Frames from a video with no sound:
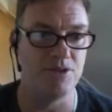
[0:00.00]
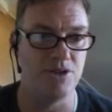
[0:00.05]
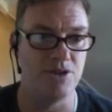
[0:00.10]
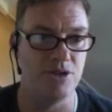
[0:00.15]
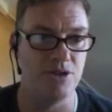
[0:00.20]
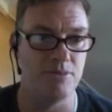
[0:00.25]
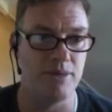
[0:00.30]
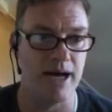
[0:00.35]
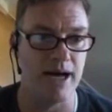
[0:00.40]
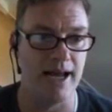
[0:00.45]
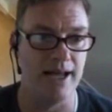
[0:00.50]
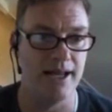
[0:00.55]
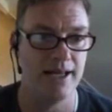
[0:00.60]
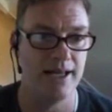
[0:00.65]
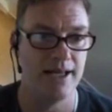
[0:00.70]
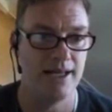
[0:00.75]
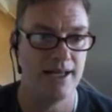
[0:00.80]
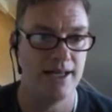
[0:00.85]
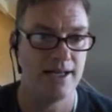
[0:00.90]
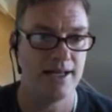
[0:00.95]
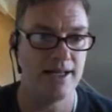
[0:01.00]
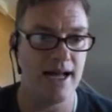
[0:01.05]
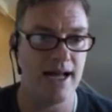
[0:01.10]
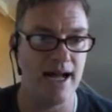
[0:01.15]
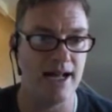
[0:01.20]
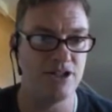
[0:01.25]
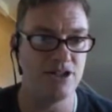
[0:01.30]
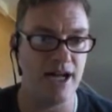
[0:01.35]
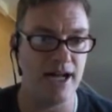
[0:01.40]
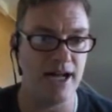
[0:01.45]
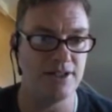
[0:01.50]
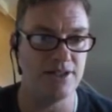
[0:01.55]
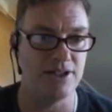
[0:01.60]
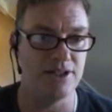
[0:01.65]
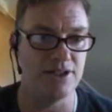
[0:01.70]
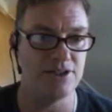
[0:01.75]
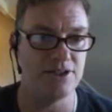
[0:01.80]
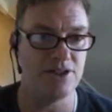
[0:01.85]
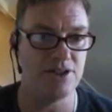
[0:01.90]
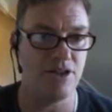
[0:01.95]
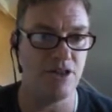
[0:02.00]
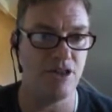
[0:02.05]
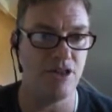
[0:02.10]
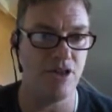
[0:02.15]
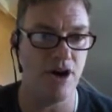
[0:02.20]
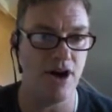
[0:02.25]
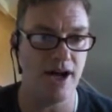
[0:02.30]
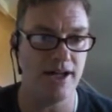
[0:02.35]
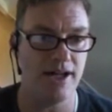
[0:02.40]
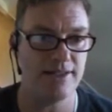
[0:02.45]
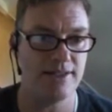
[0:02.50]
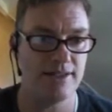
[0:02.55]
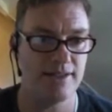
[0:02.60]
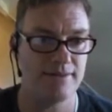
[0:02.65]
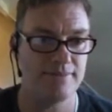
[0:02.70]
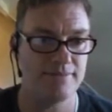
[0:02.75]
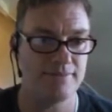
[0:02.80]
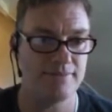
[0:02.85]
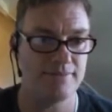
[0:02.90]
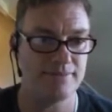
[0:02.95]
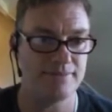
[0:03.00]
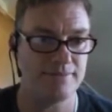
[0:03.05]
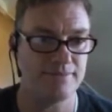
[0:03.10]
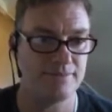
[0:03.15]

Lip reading: that up to my contractor's thoughts,